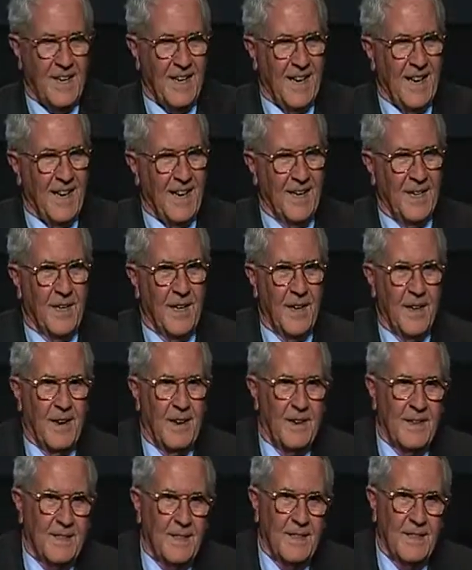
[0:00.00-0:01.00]
And
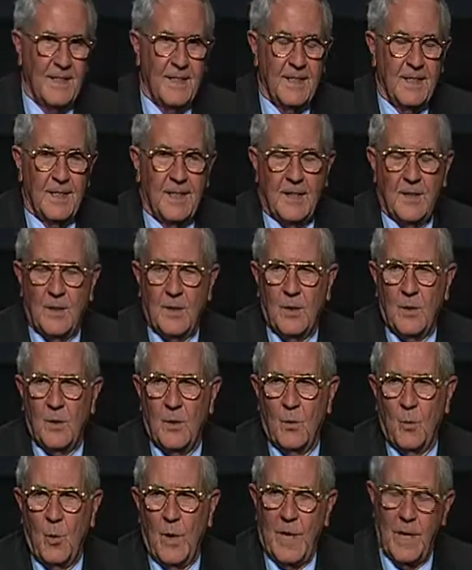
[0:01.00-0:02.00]

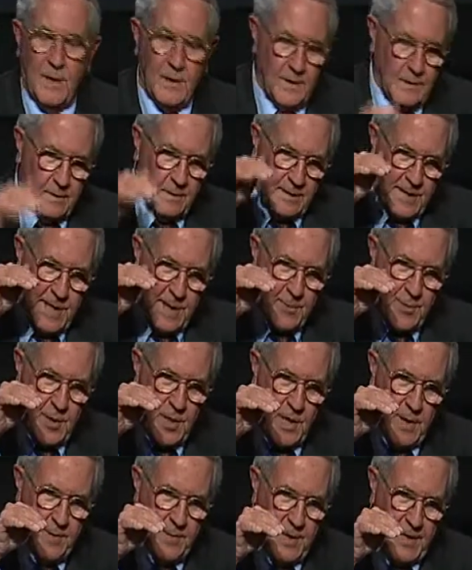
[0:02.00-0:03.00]
we kept
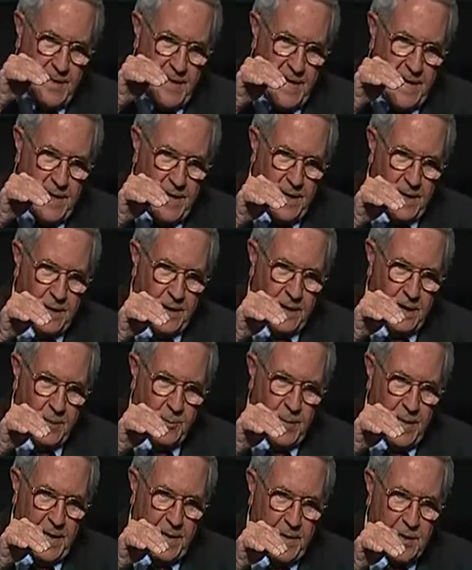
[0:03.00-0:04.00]
coming down,
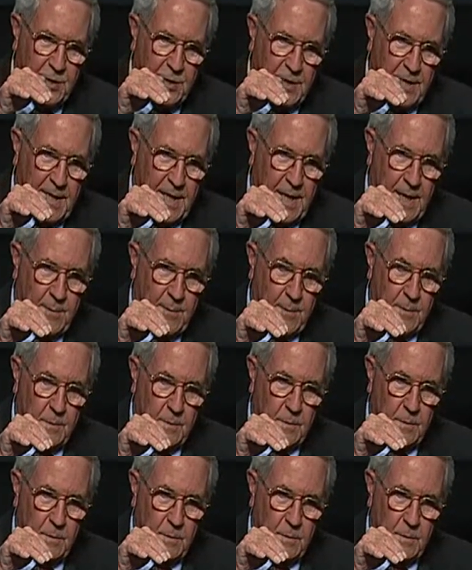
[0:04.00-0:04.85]
and by this time,